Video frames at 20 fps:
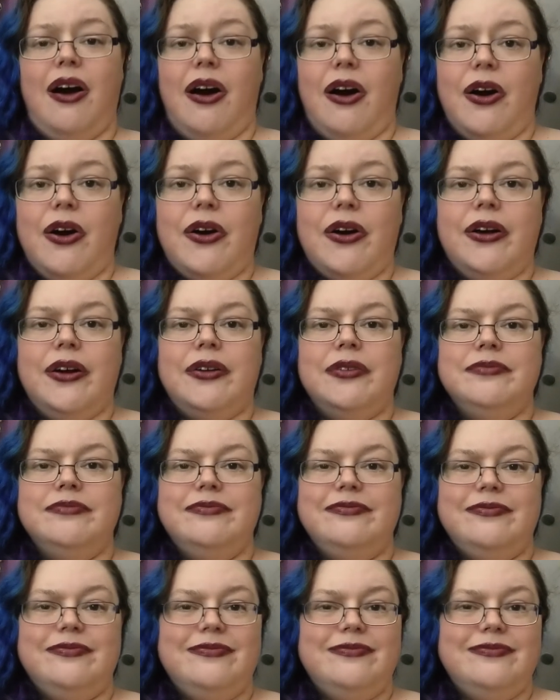our
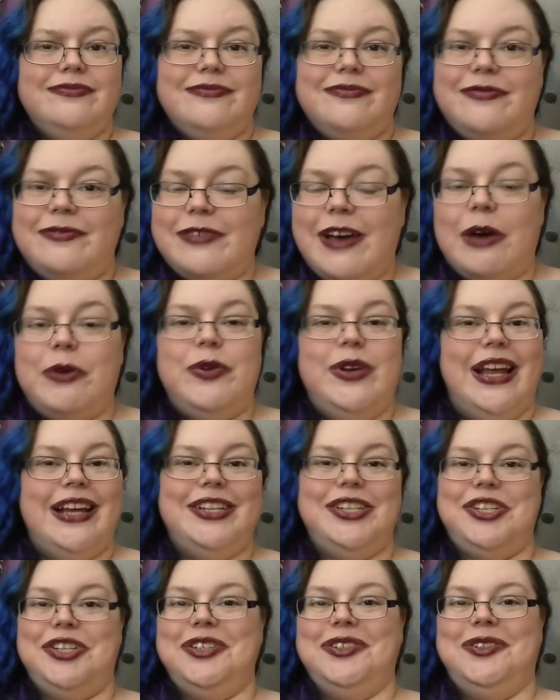
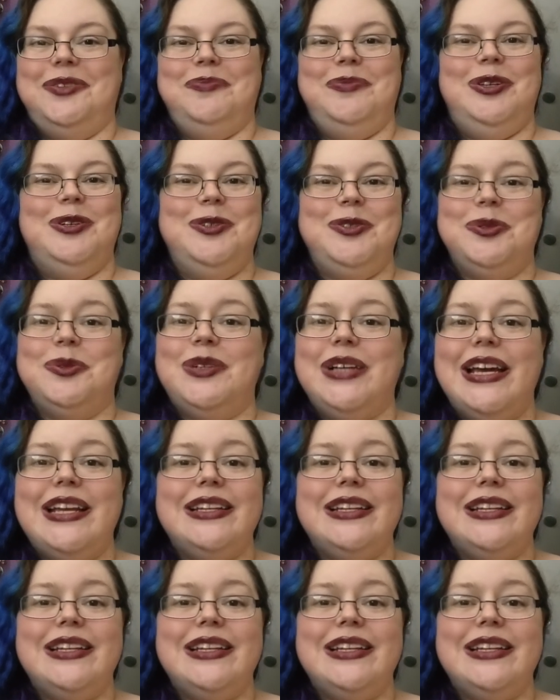foundational mutual